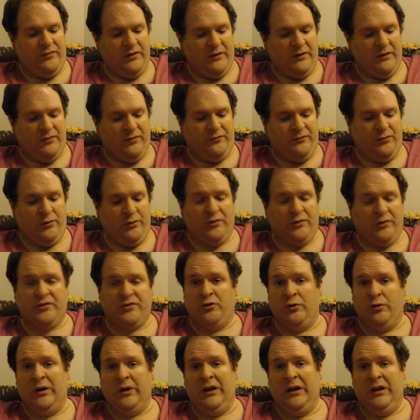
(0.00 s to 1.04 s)
of the first
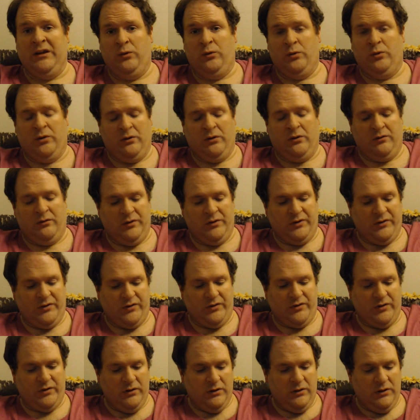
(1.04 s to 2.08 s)
grain you
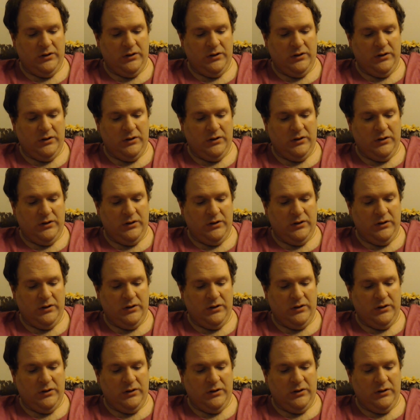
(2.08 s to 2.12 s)
harvest.